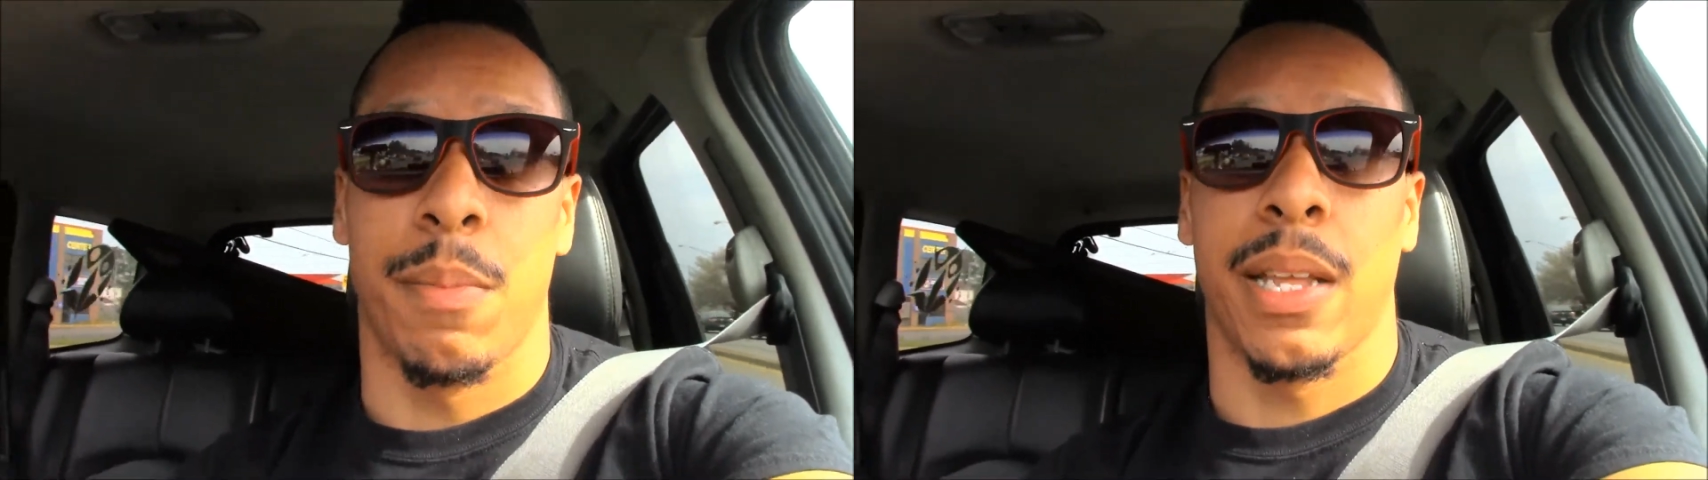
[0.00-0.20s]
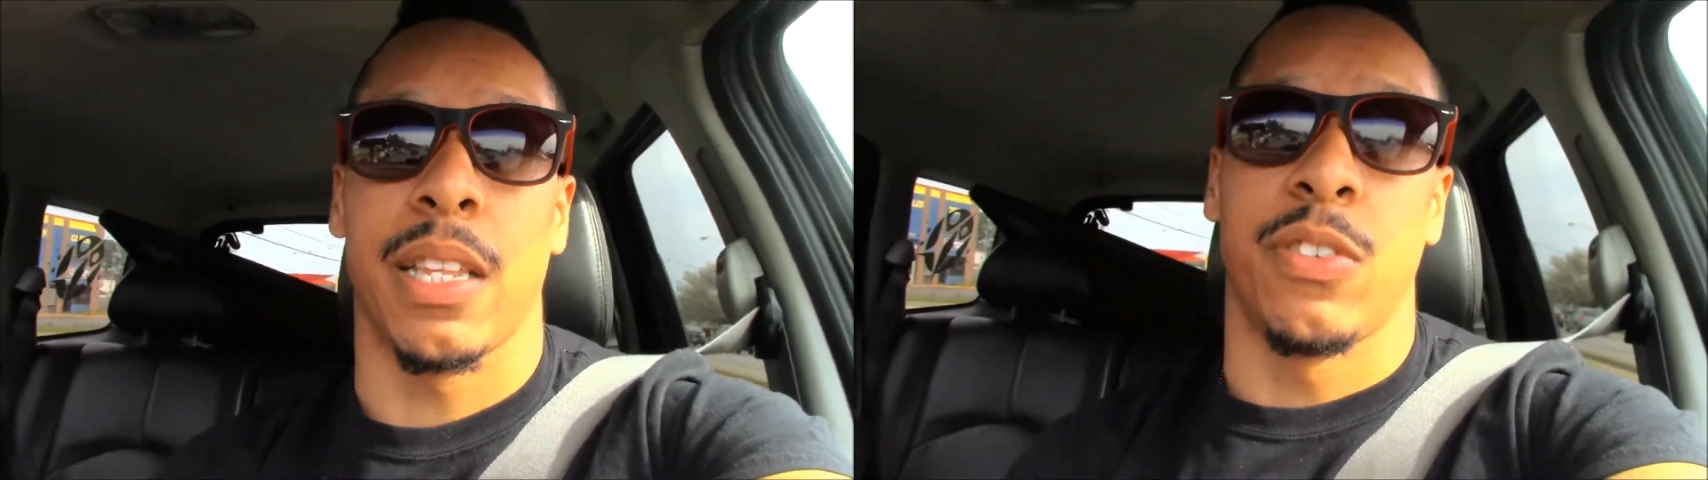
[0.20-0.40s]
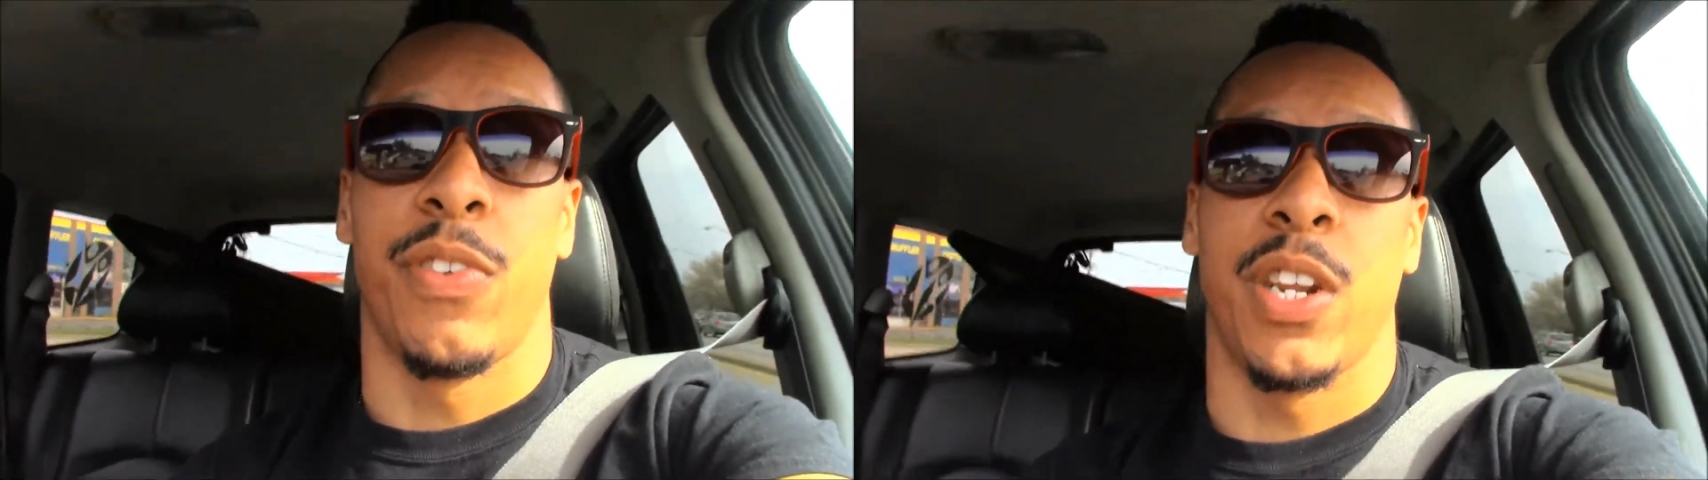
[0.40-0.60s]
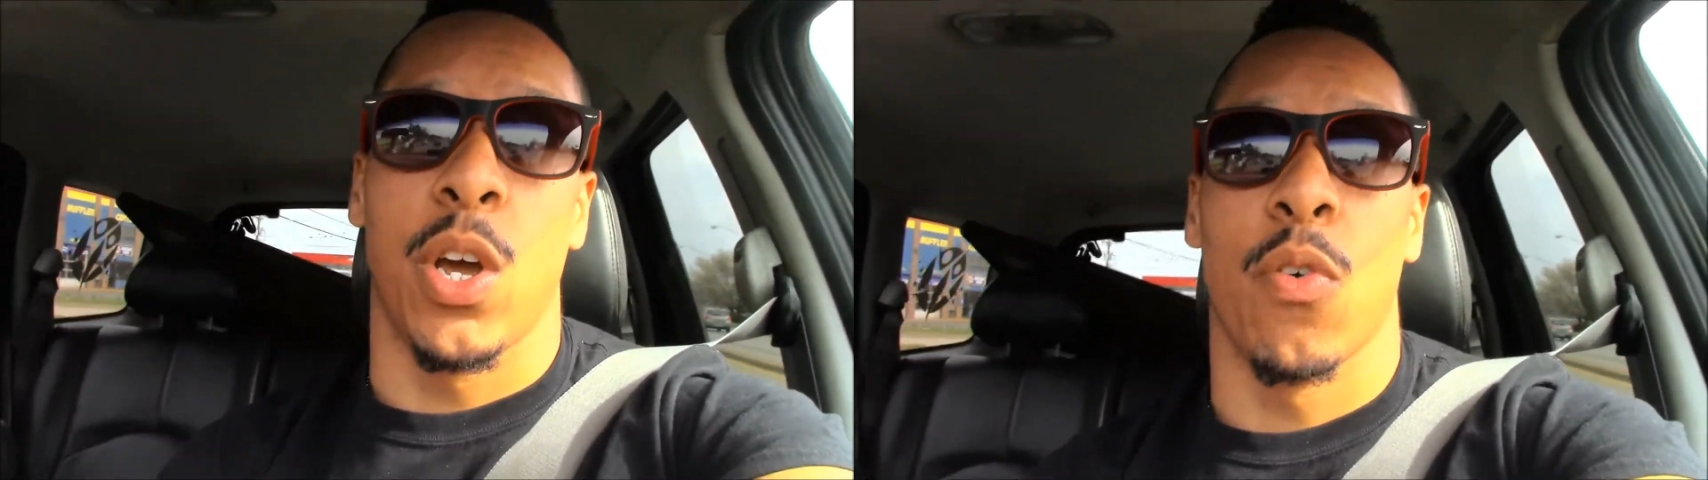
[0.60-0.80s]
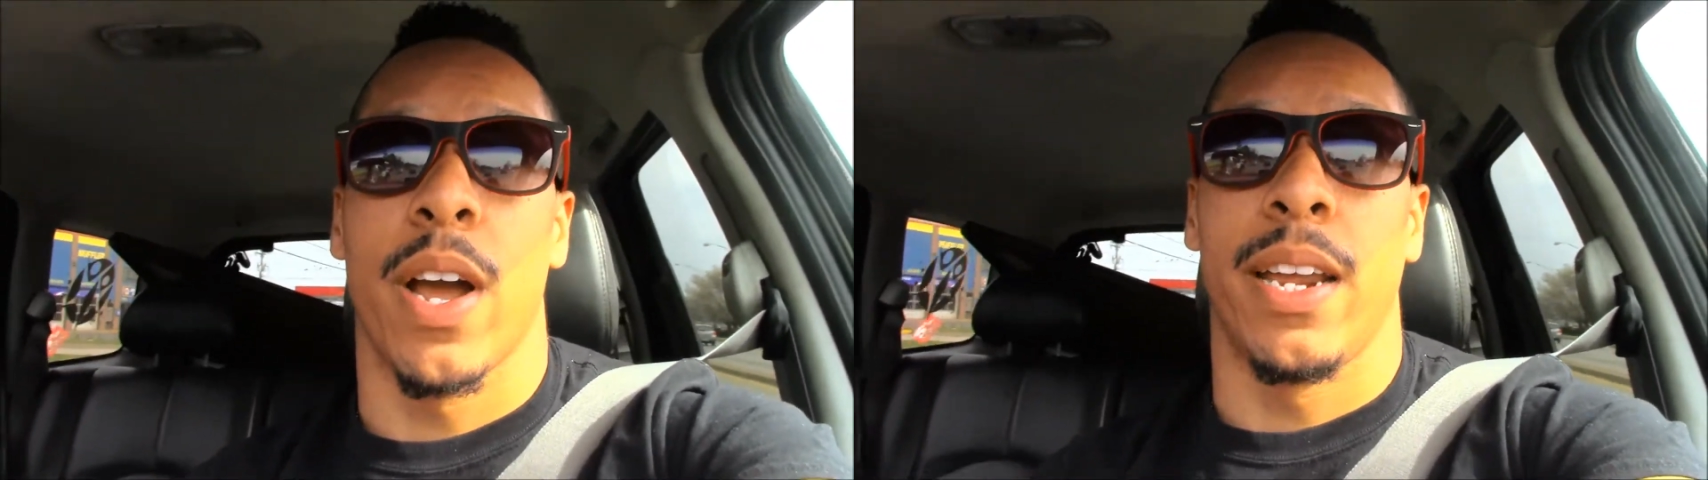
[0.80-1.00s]
make this
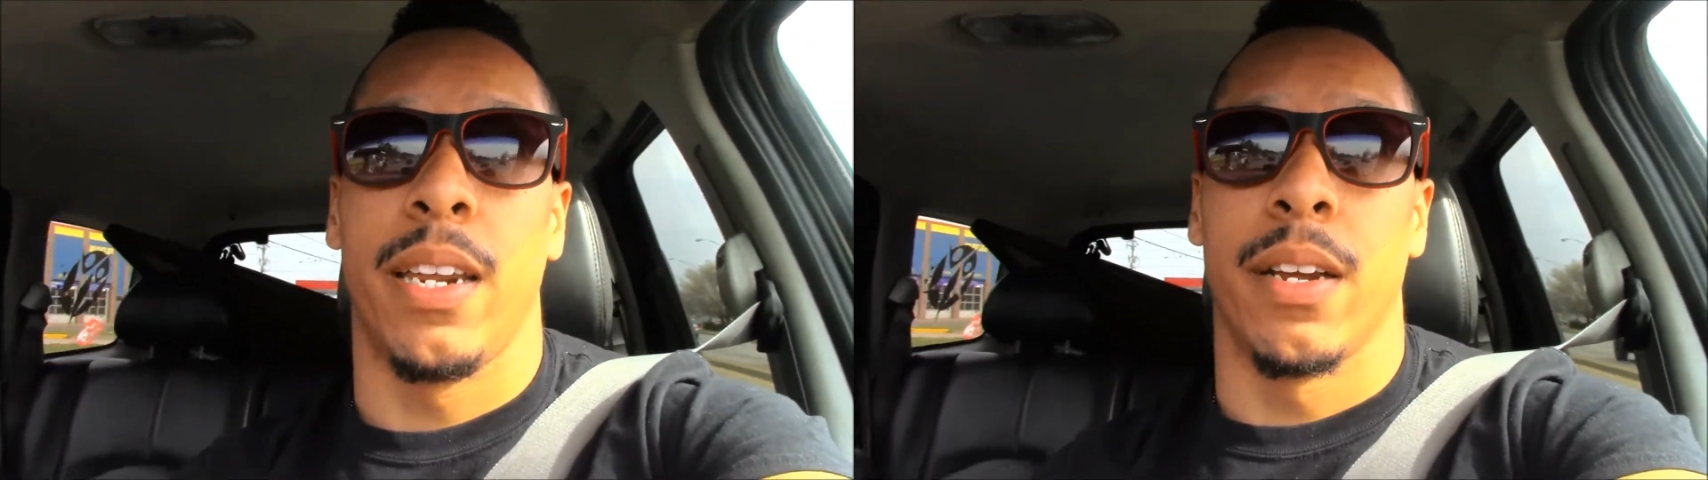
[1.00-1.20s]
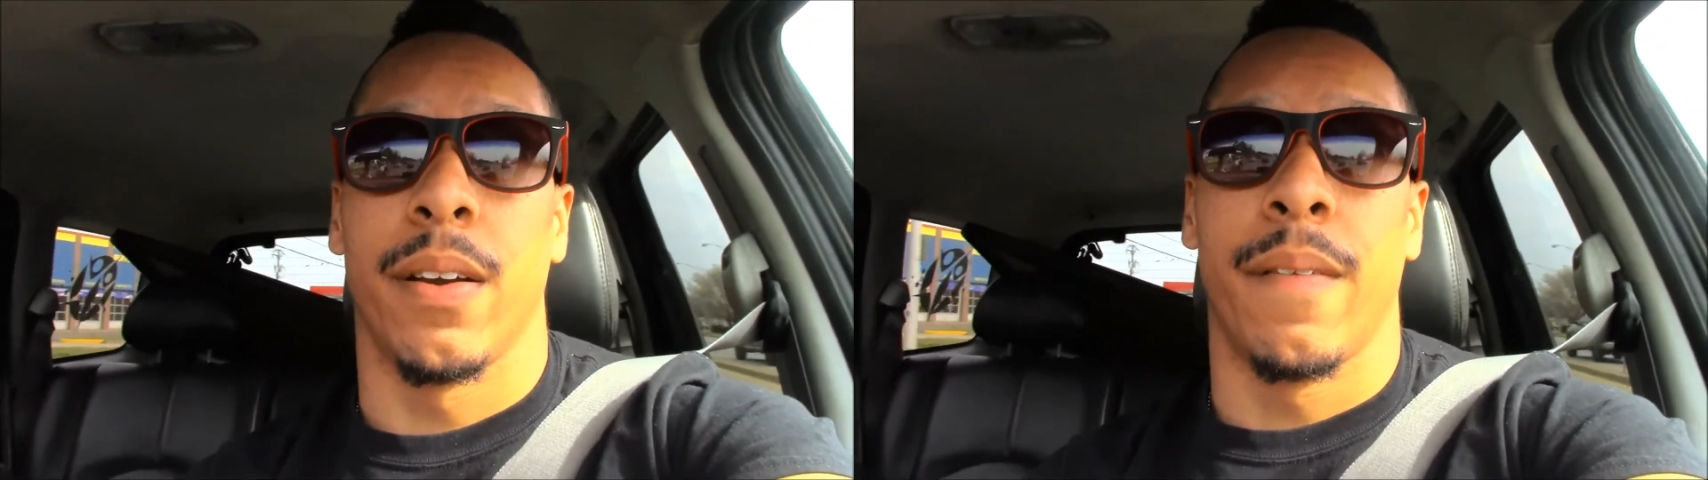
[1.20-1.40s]
video right here.